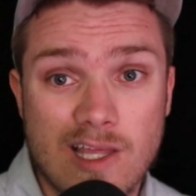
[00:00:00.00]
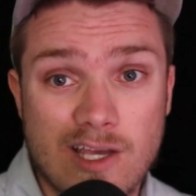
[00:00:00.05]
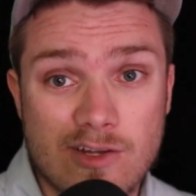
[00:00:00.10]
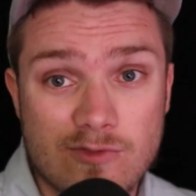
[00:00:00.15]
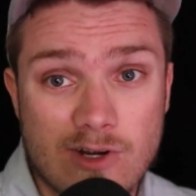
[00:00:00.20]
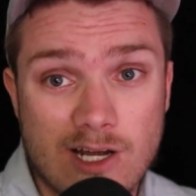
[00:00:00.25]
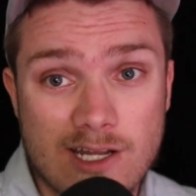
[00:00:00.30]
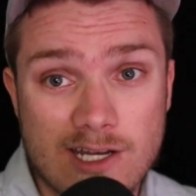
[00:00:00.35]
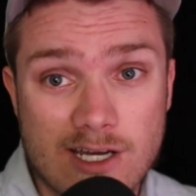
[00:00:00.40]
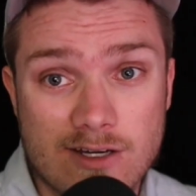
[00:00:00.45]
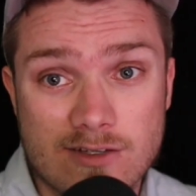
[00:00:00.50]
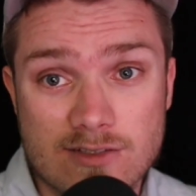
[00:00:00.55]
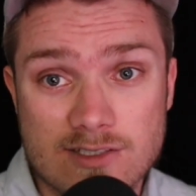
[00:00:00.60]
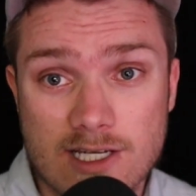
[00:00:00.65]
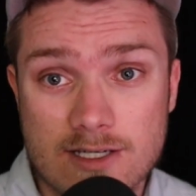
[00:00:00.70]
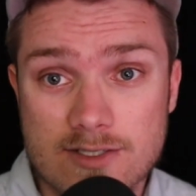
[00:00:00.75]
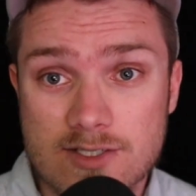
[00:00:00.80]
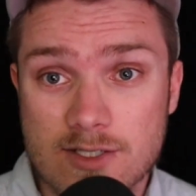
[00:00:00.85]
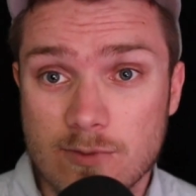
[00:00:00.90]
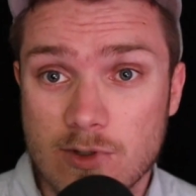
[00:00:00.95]
And right now is
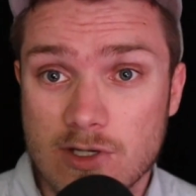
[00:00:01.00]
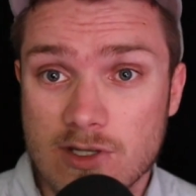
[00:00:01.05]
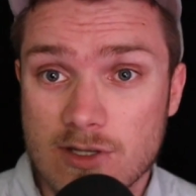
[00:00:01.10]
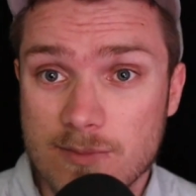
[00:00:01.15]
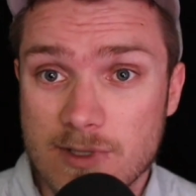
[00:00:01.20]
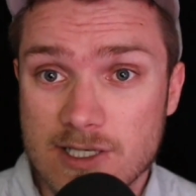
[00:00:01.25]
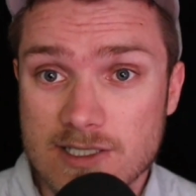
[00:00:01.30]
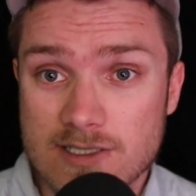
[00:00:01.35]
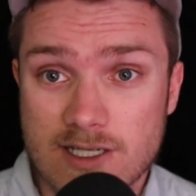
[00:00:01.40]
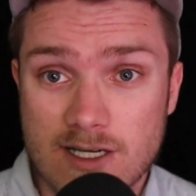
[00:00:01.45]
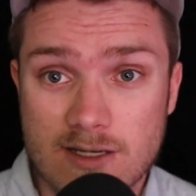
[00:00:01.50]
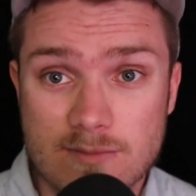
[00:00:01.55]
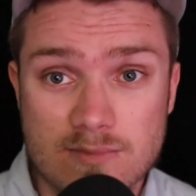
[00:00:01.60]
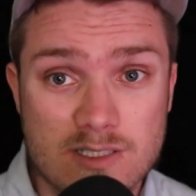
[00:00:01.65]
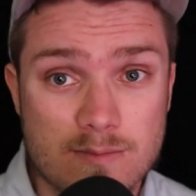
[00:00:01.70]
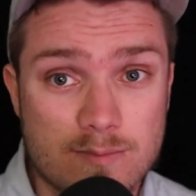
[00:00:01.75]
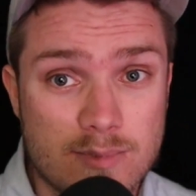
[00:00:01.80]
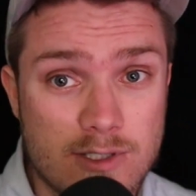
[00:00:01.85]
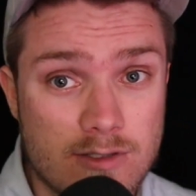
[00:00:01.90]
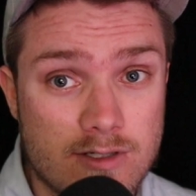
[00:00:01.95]
actually one of the best times to
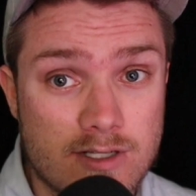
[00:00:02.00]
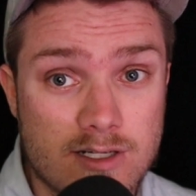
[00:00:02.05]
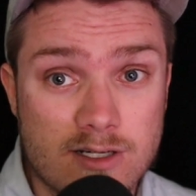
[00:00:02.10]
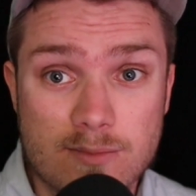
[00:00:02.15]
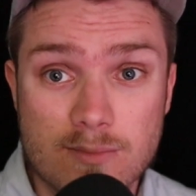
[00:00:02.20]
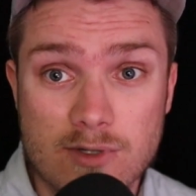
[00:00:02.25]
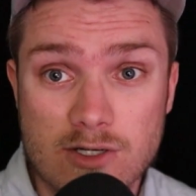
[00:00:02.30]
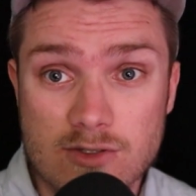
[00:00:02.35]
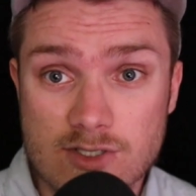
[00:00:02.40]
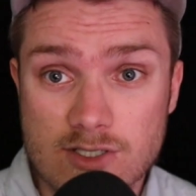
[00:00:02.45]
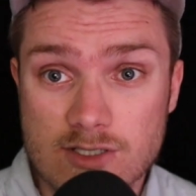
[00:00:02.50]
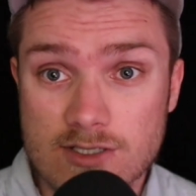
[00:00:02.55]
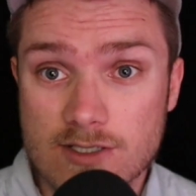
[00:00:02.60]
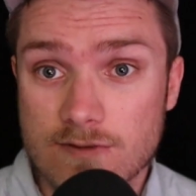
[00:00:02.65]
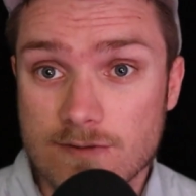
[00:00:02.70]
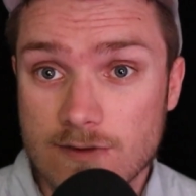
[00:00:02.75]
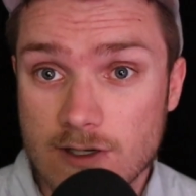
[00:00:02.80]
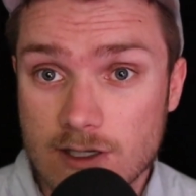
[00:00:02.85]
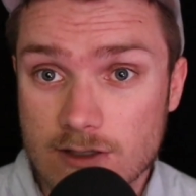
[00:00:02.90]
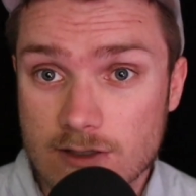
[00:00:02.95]
build an emergency
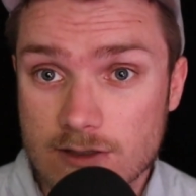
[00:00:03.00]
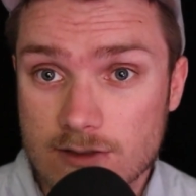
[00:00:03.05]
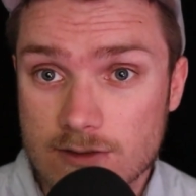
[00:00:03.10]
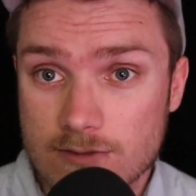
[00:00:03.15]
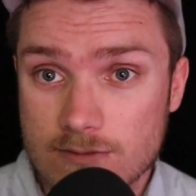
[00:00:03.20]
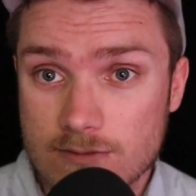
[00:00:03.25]
fund,